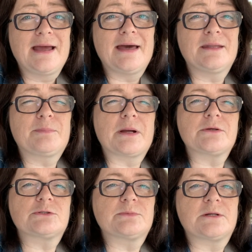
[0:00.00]
And the
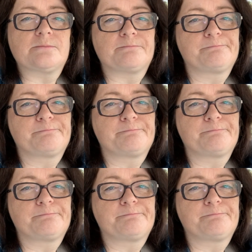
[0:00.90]
brothers went,